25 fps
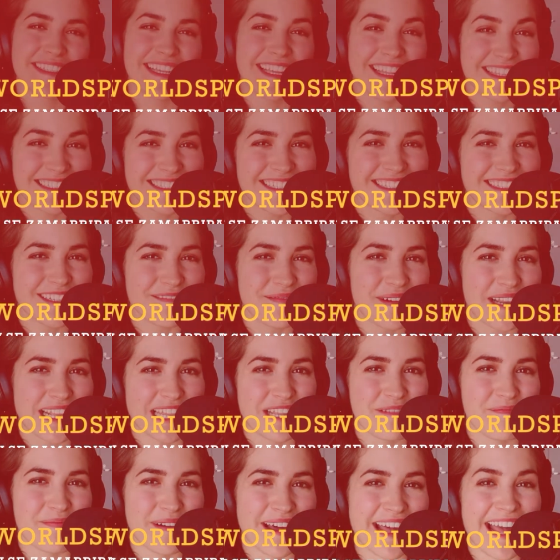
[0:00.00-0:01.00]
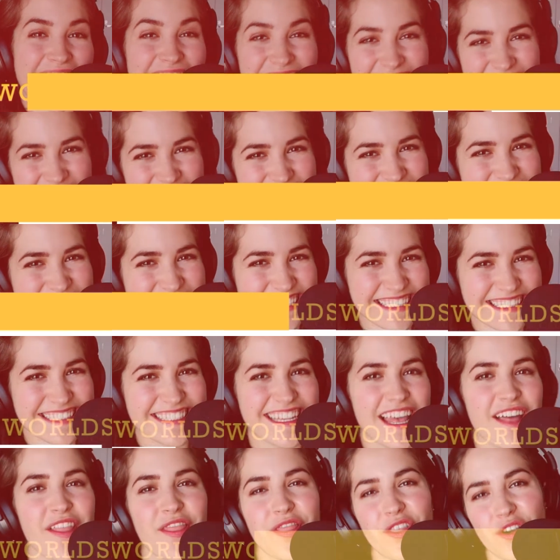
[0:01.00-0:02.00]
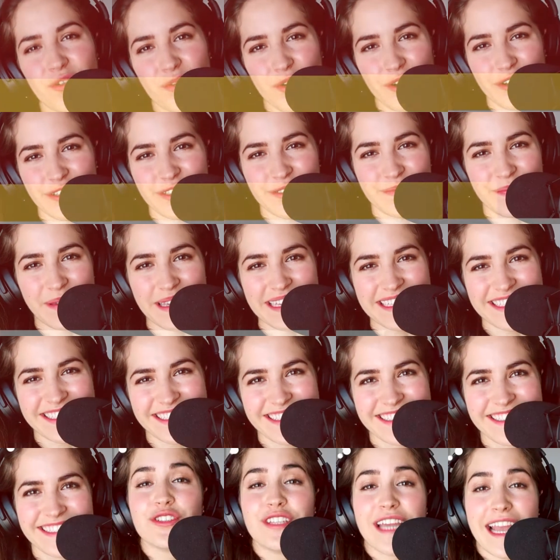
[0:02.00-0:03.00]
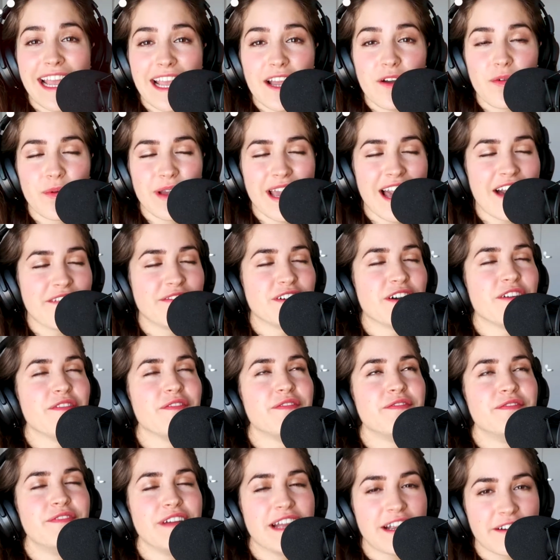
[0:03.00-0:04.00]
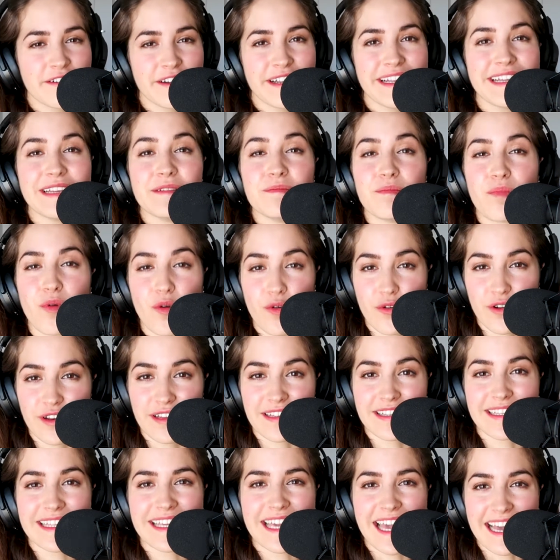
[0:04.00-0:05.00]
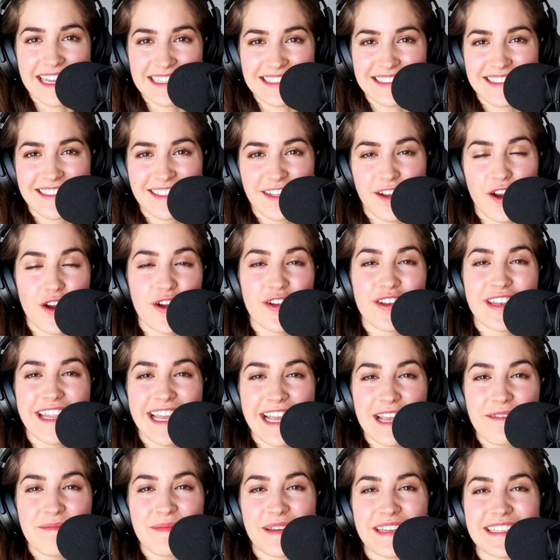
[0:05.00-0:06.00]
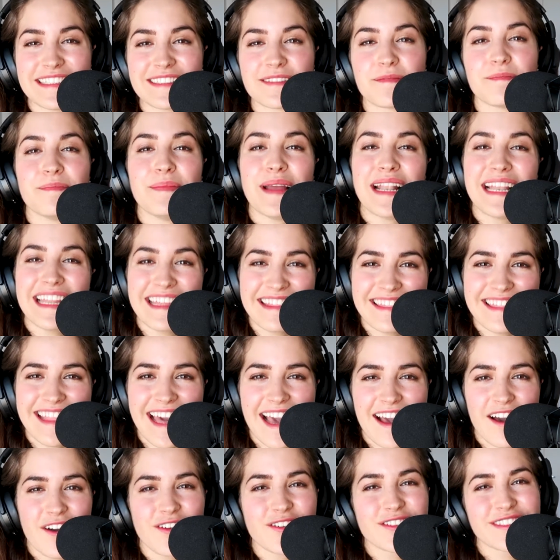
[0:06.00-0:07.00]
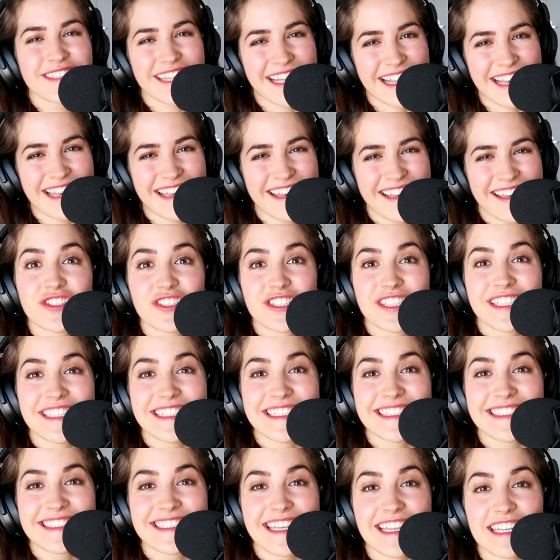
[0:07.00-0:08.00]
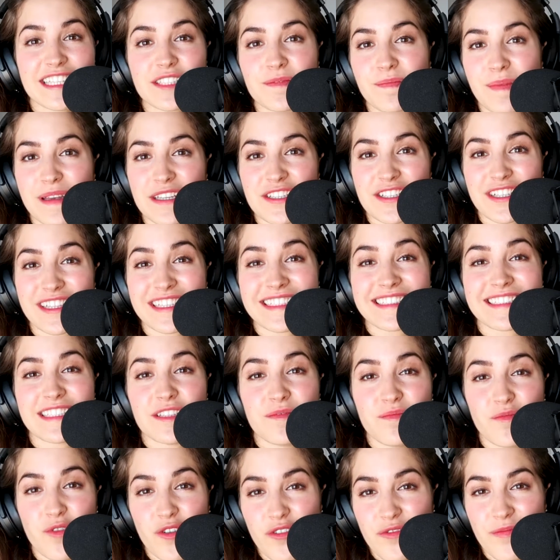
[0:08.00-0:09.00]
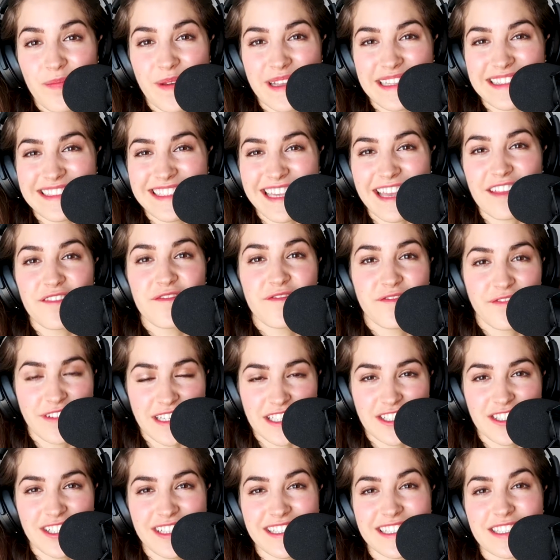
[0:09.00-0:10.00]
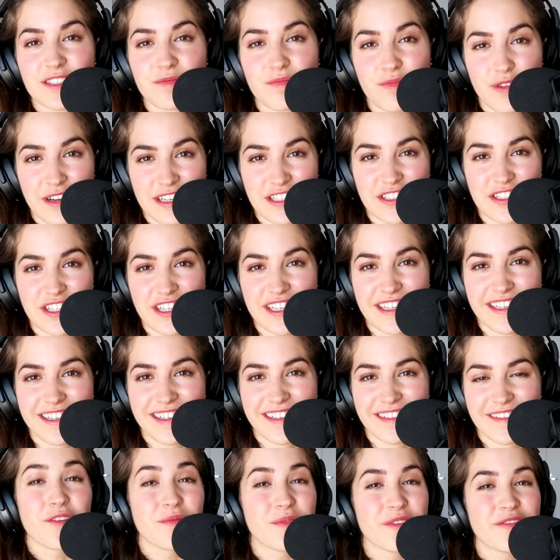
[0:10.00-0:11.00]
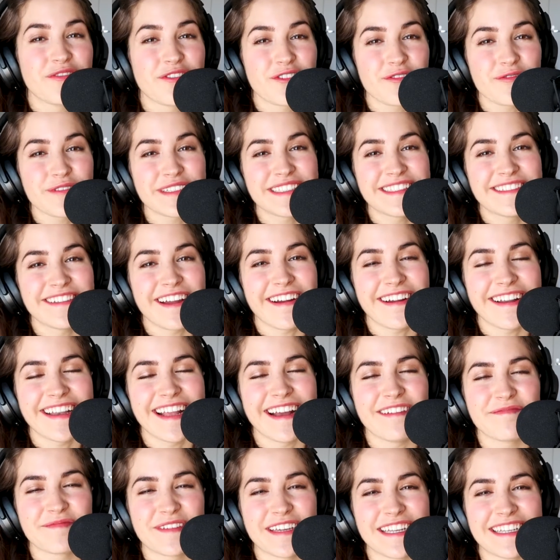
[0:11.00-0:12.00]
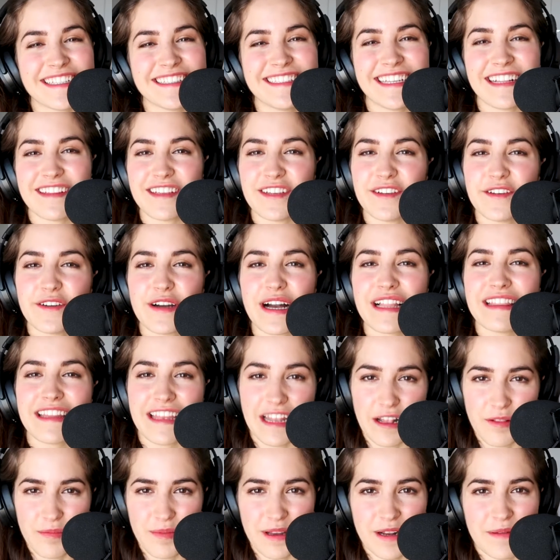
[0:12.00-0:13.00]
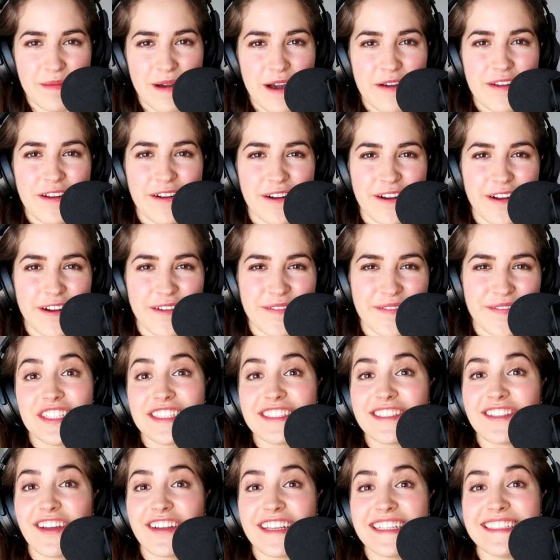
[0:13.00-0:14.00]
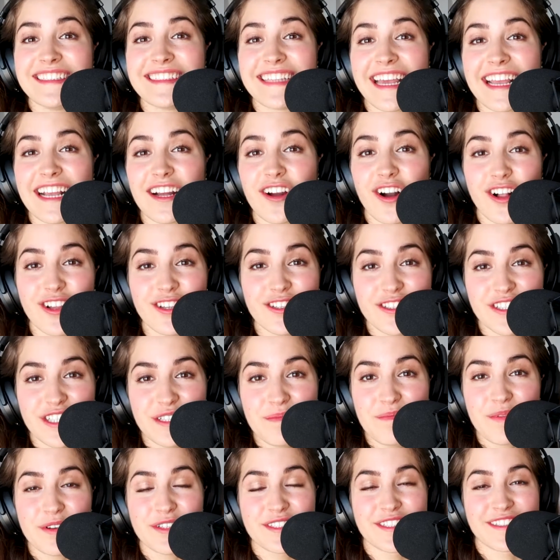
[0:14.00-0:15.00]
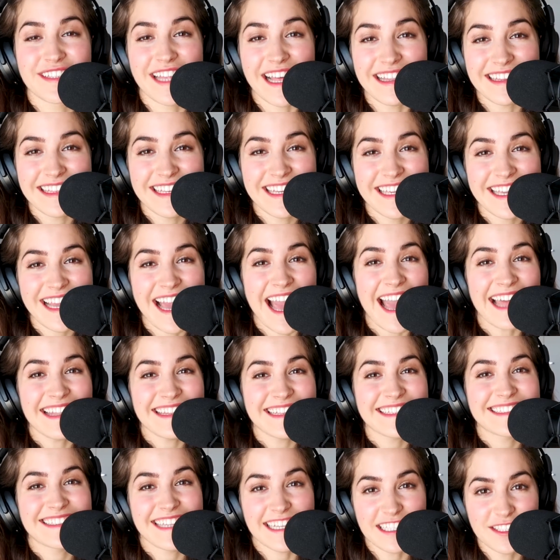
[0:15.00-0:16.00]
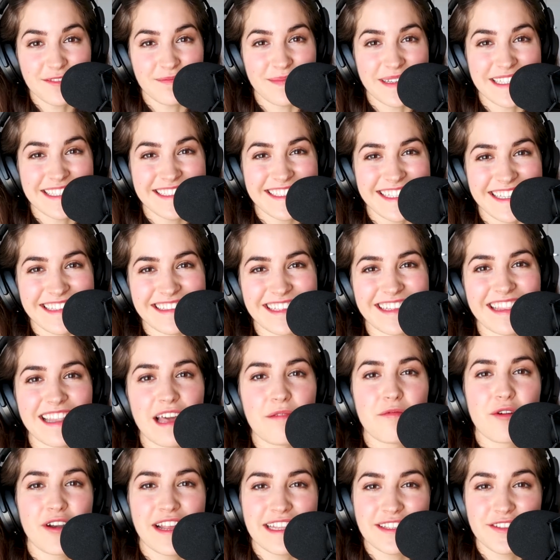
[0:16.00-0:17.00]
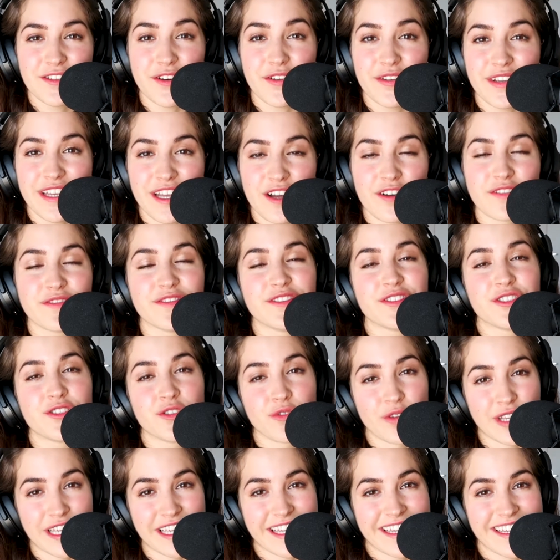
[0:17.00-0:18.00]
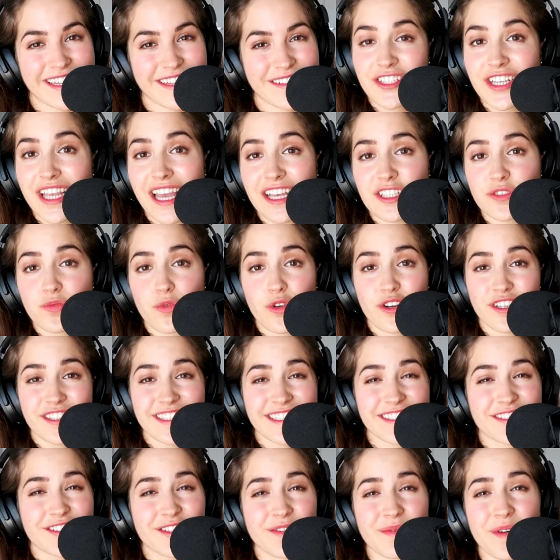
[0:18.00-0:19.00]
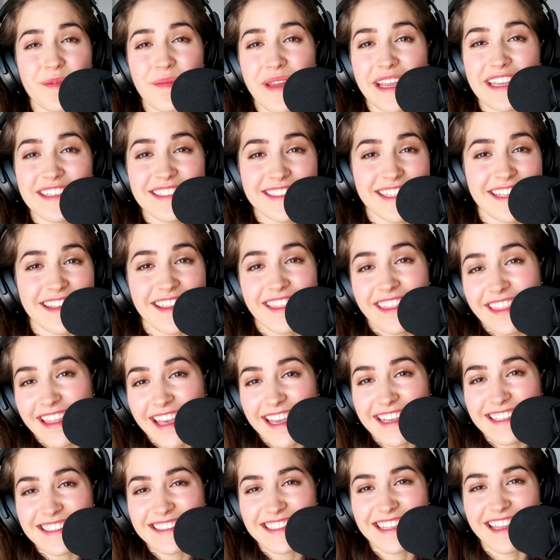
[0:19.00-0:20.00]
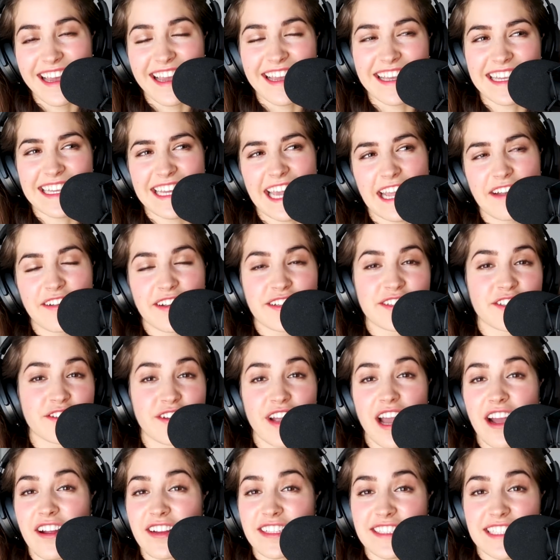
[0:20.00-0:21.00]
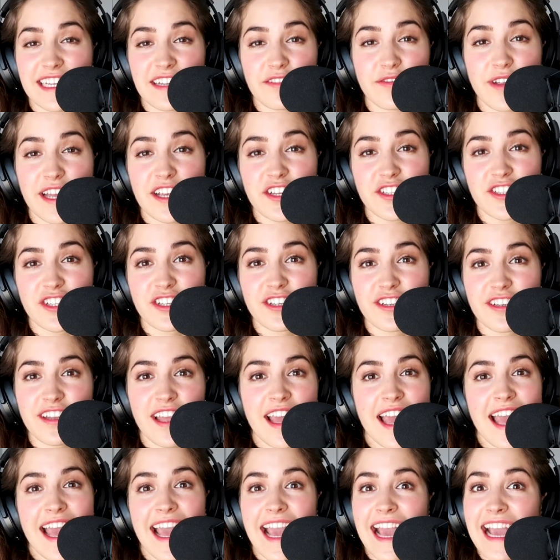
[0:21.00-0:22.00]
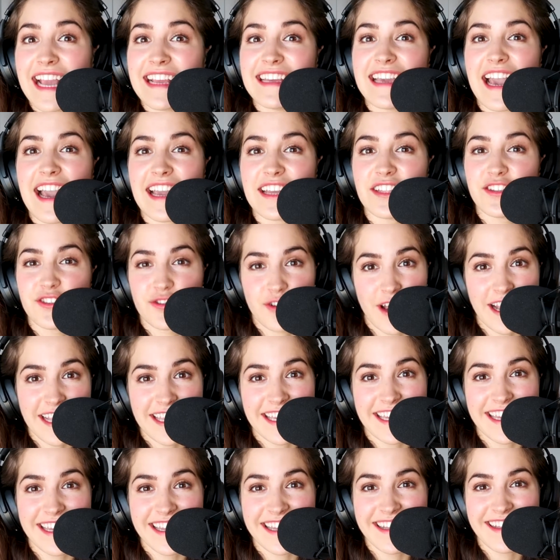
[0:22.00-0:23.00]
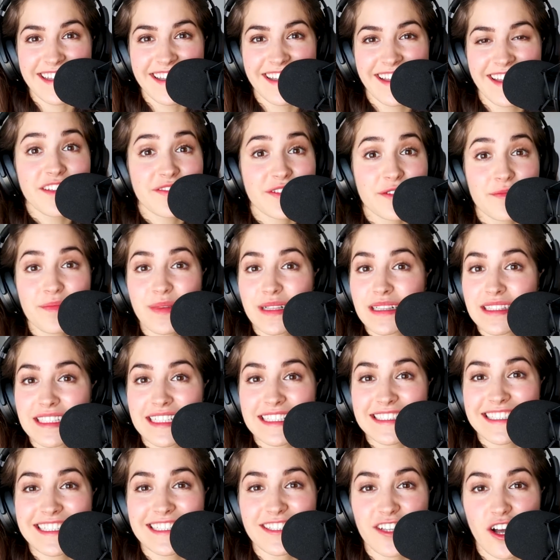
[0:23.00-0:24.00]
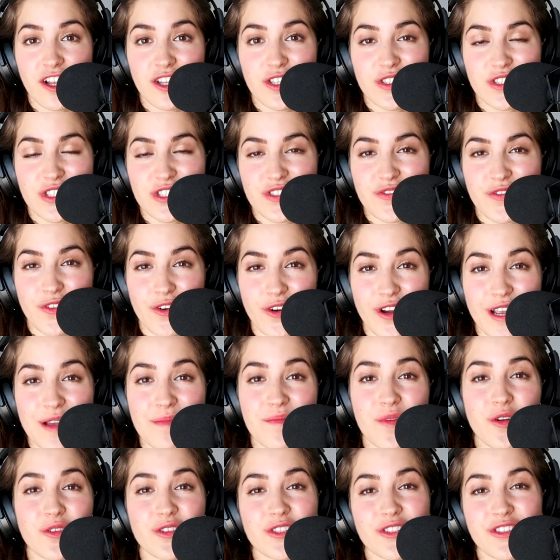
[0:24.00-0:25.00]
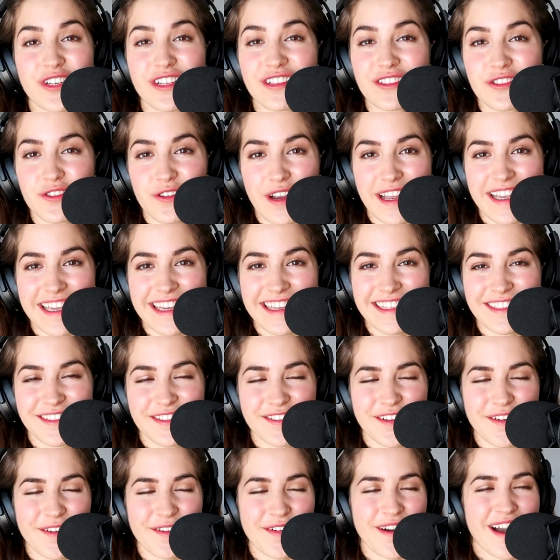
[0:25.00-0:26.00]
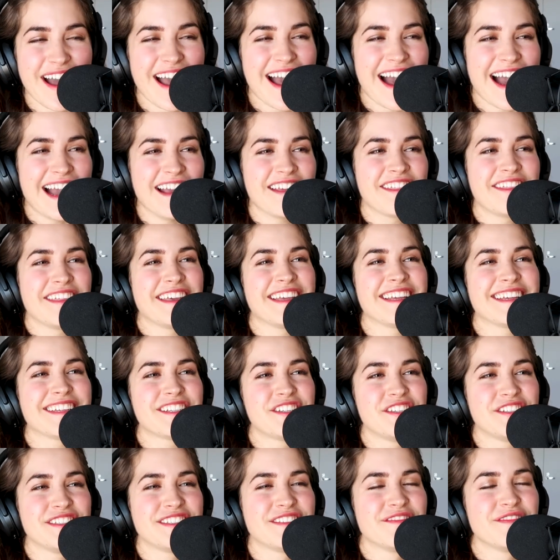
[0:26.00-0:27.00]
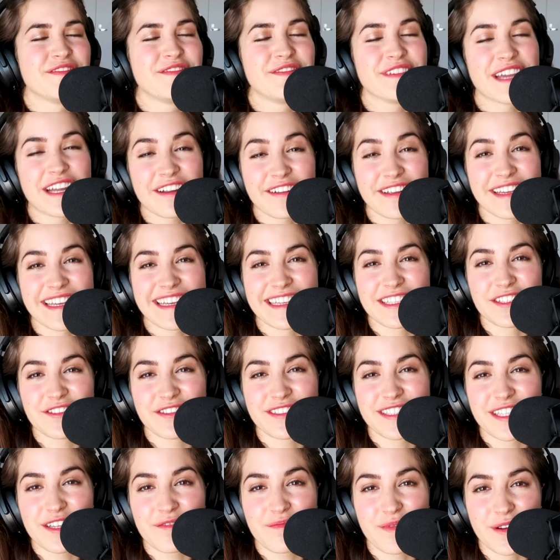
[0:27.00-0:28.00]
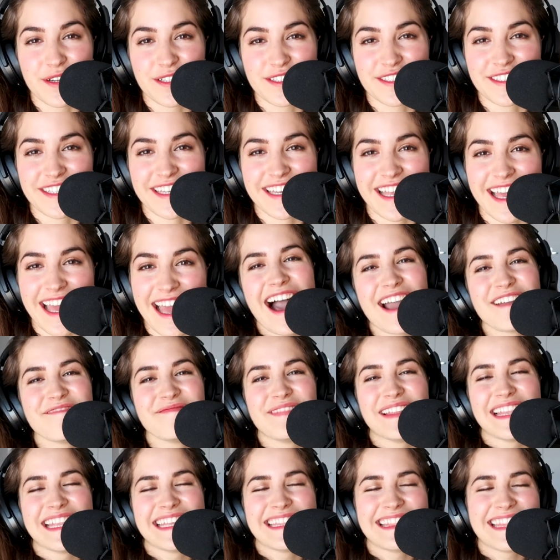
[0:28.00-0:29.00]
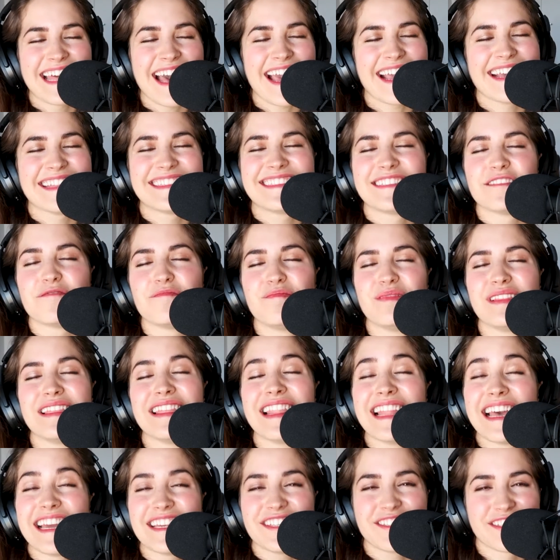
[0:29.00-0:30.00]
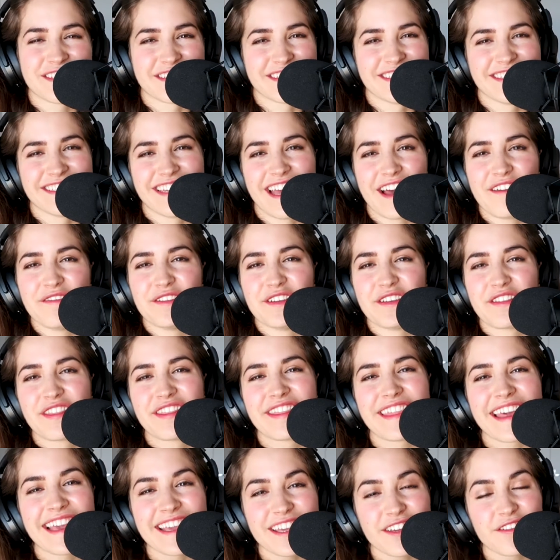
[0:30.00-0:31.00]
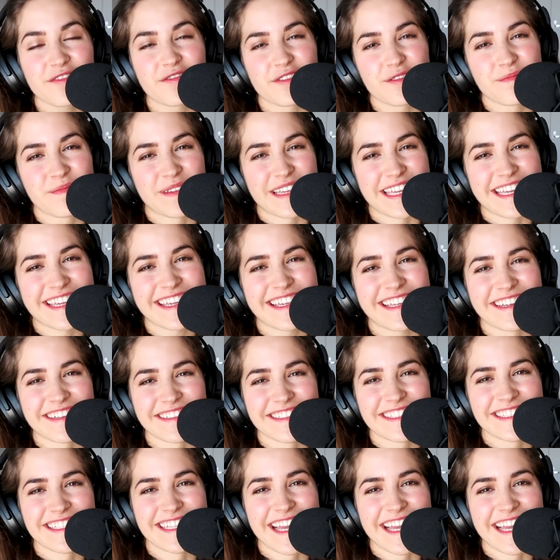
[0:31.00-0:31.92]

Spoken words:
is Ilse Zamarripa and this is The Worldspace. Today we have a very important guest. Her name is Melinda Ozel. She's a specialist in movement and facial expression. So before we start, I'm gonna tell you a little bit about her. She studied psychology, personality and assessment in the laboratory of Zurich. She has worked in some amazing things like character art direction, AI tracking, and even building technologies for emotional tracking. So I think she's a very interesting person. Hi, Melinda. It's a pleasure to have you. Thank you for being here